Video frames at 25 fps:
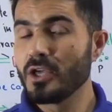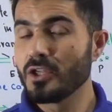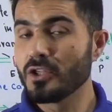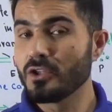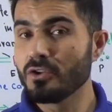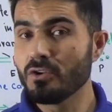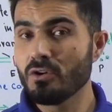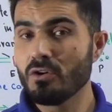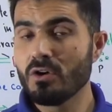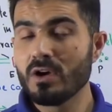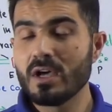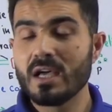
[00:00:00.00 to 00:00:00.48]

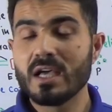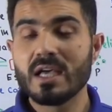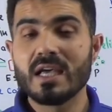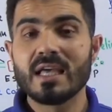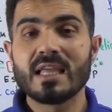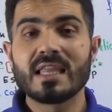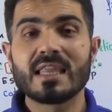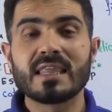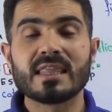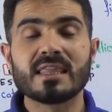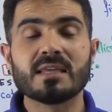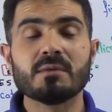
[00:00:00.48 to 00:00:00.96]
You know,
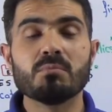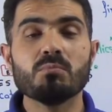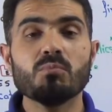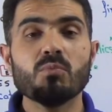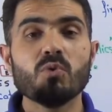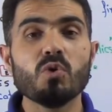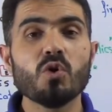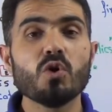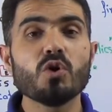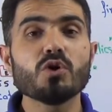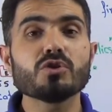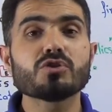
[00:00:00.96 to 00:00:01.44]
the
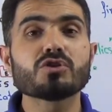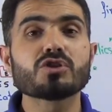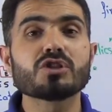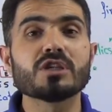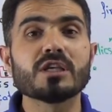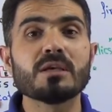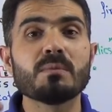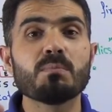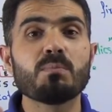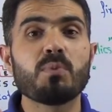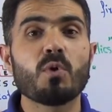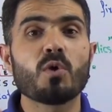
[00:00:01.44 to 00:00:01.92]
most
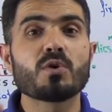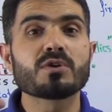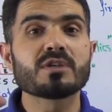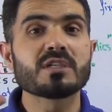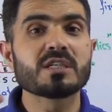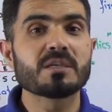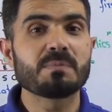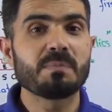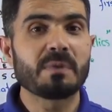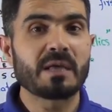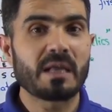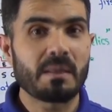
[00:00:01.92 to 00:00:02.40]

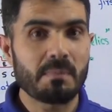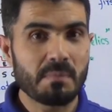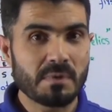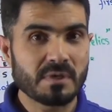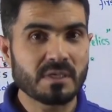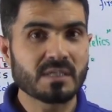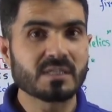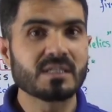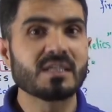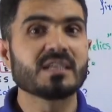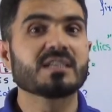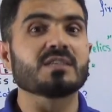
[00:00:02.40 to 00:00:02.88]
important
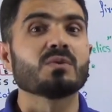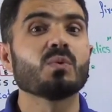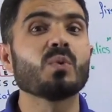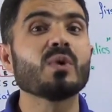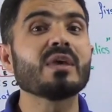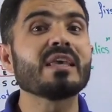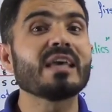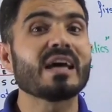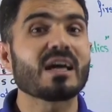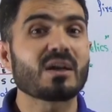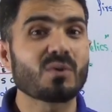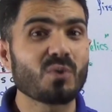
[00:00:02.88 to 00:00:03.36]
parameter that
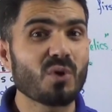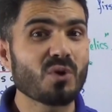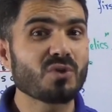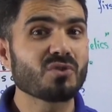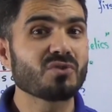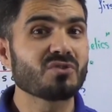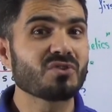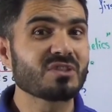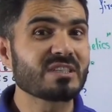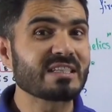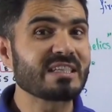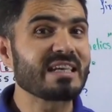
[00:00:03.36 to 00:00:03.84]
we are going
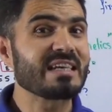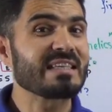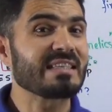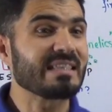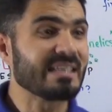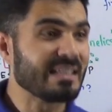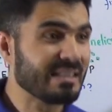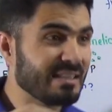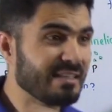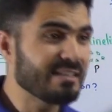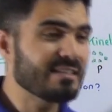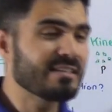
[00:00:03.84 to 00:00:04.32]
to discuss
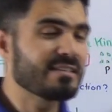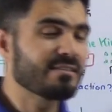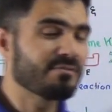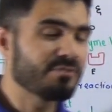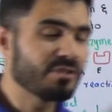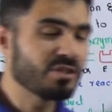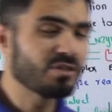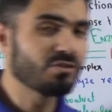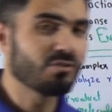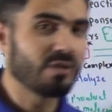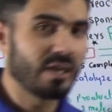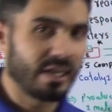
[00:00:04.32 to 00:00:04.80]
in this
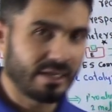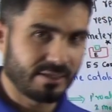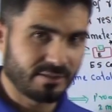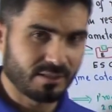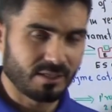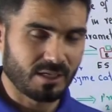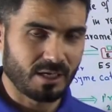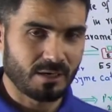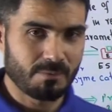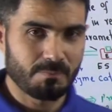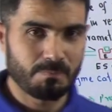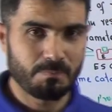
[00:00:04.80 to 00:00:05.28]
video
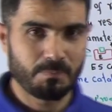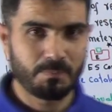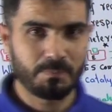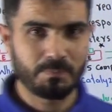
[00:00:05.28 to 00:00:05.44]
lecture